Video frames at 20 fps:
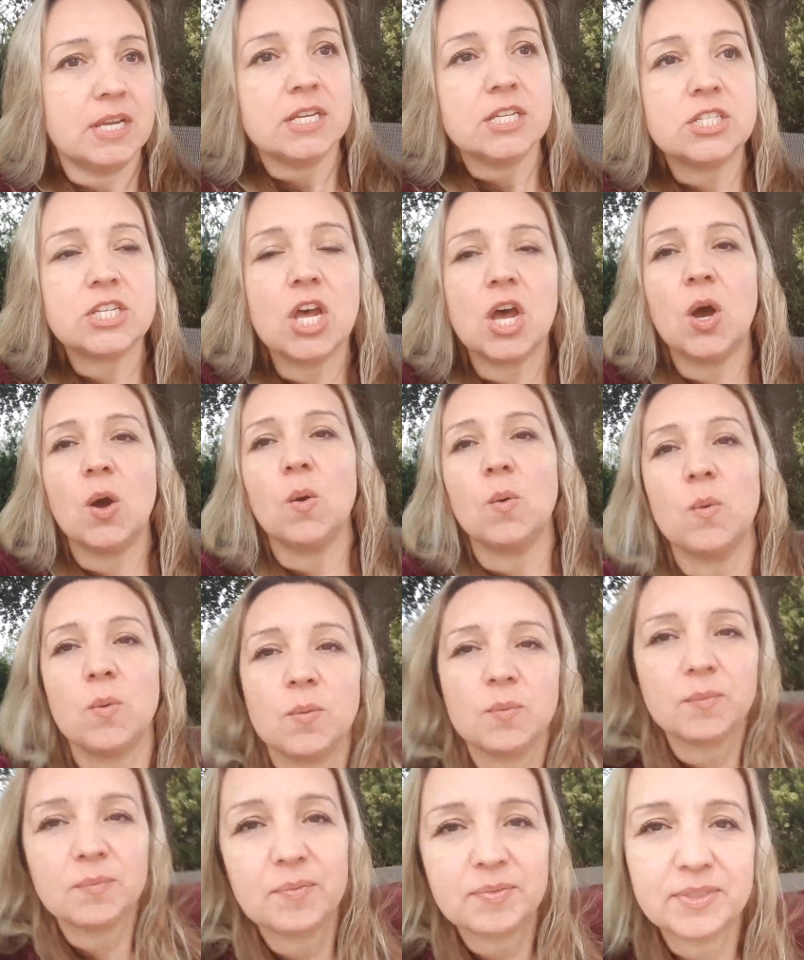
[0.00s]

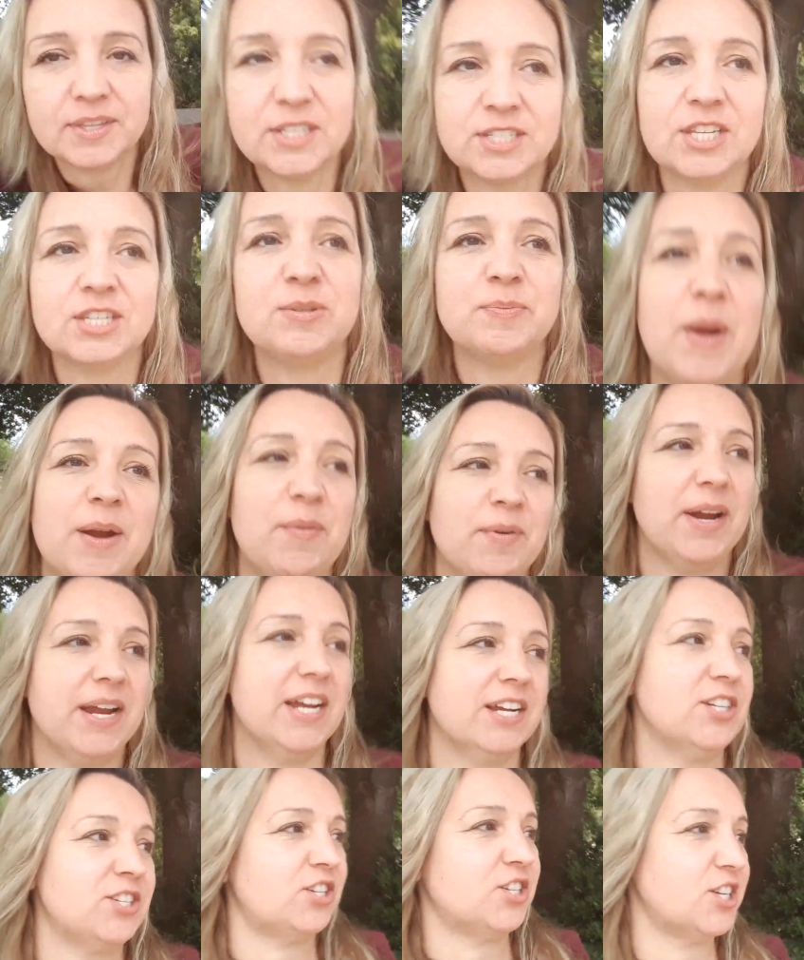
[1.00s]
So this is my
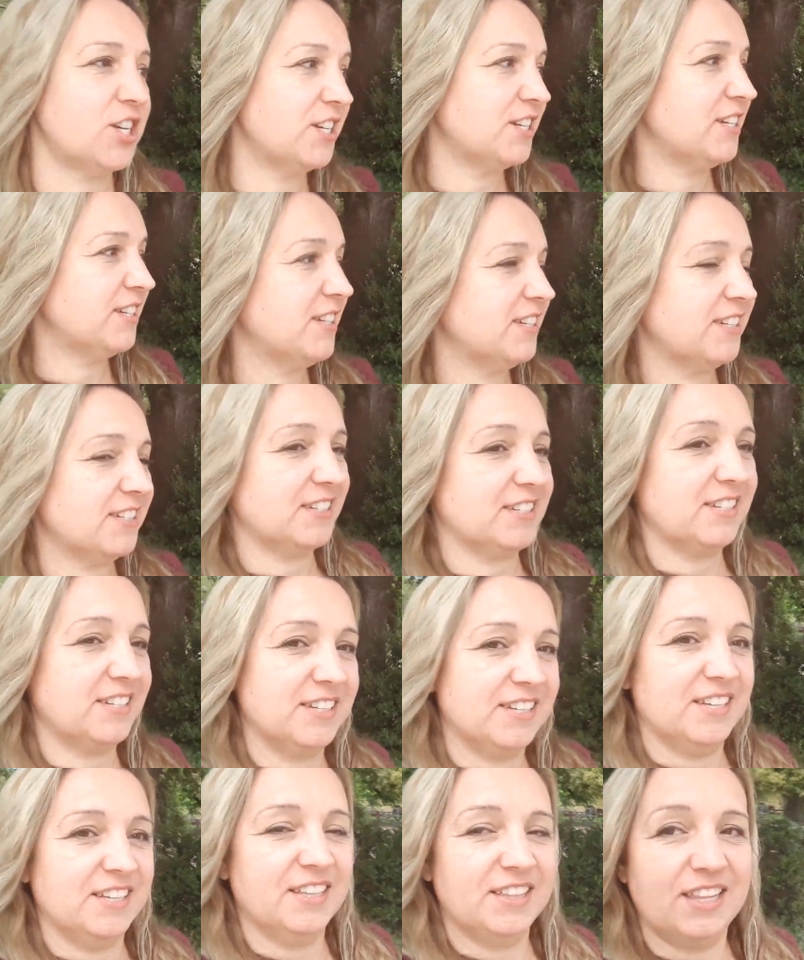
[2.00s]
ranch
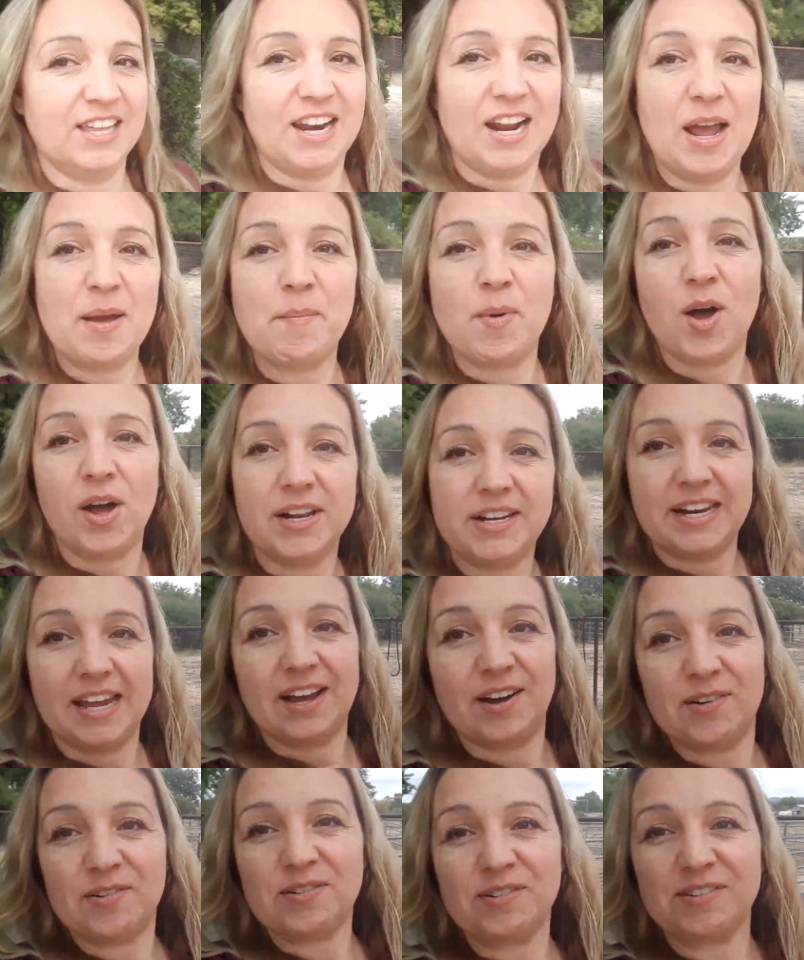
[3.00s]
that I'm on
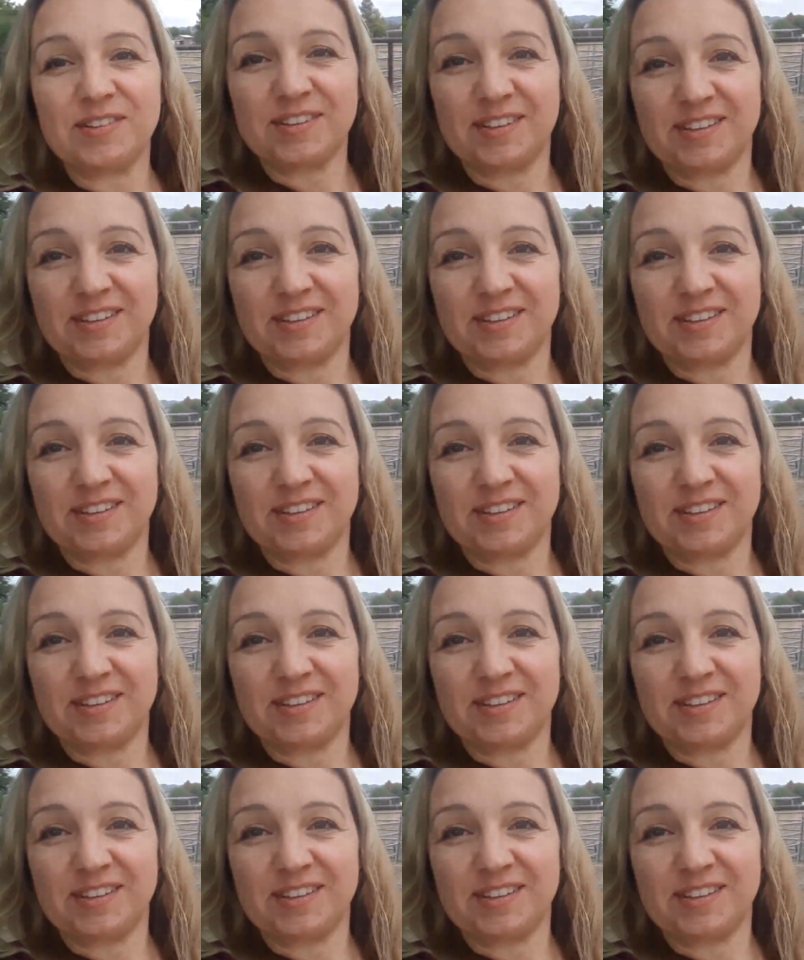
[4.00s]
now,